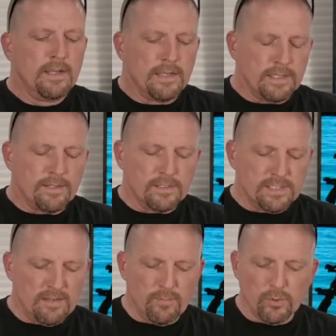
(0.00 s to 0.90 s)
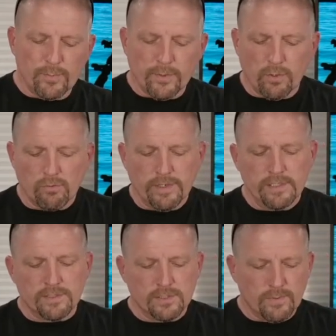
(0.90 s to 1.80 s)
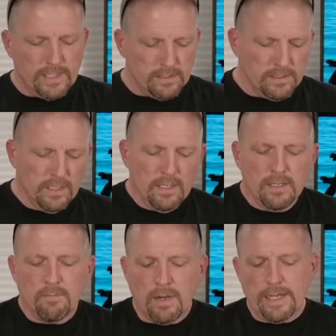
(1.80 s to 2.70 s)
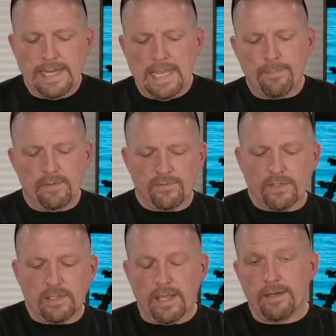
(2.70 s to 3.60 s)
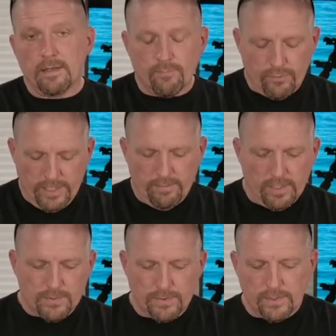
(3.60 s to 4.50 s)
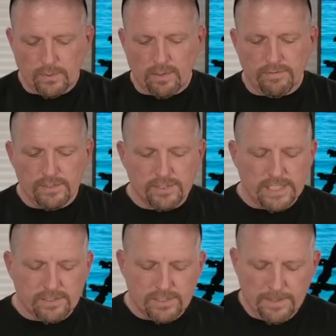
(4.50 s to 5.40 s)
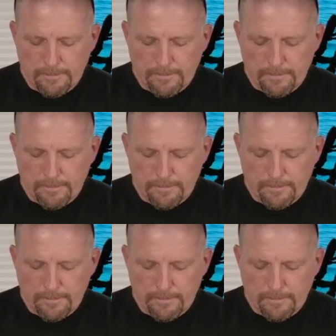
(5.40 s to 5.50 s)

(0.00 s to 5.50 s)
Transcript: It does have multiple O-rings as well. Mine happens to line up pretty much with the 12 and 6.